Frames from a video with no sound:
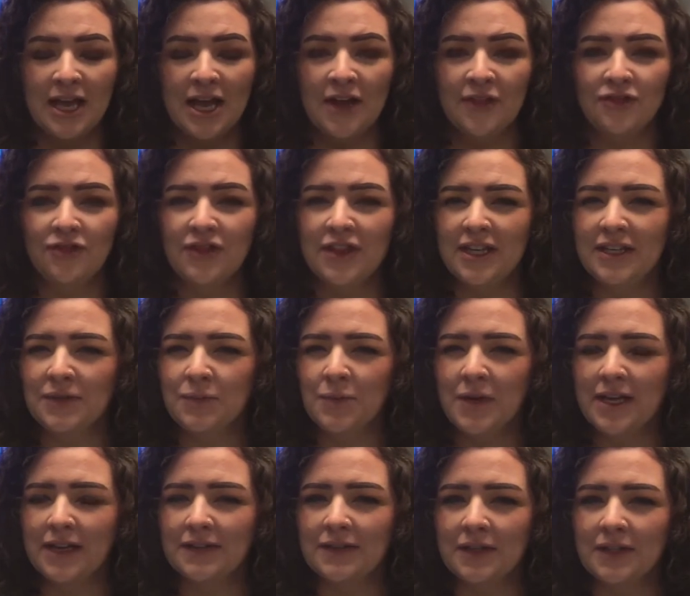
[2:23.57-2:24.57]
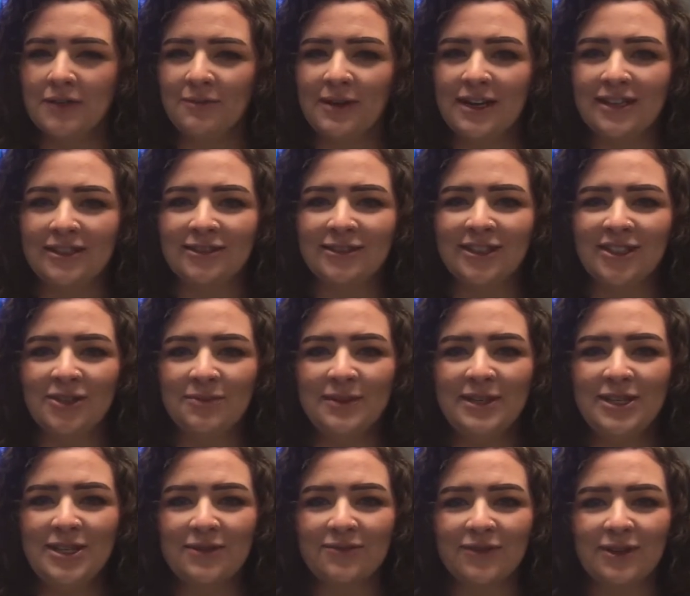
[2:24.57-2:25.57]
This week is going to be a little bit
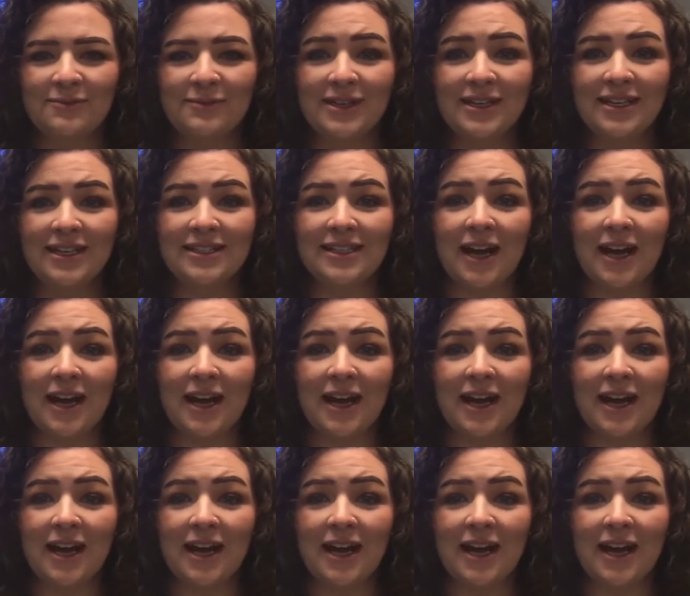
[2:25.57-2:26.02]
different because